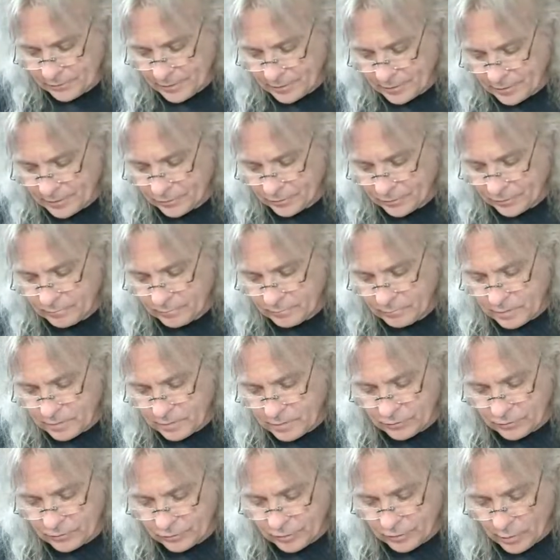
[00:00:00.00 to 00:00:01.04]
just get
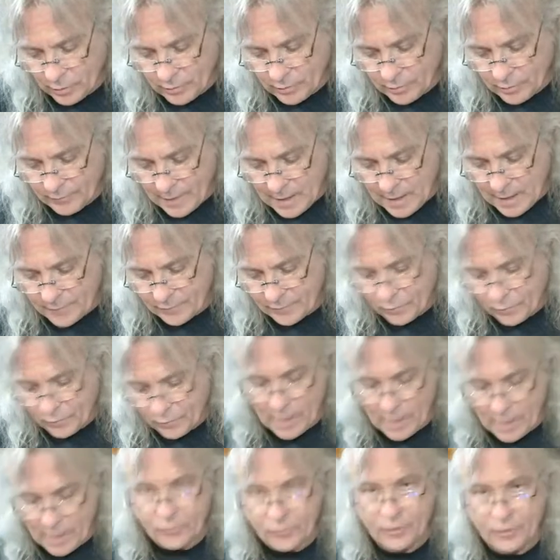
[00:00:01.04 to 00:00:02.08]
so involved in
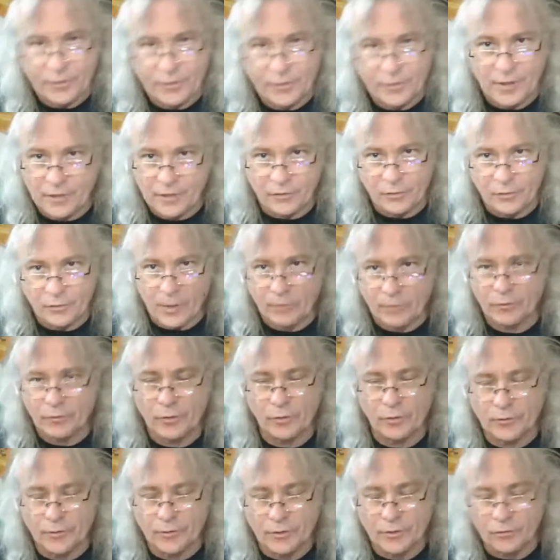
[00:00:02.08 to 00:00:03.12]
watching it that I just watch the whole
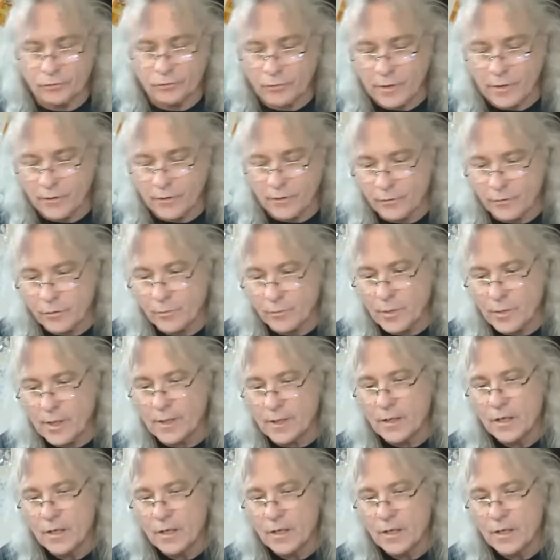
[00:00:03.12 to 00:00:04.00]
thing straight through. But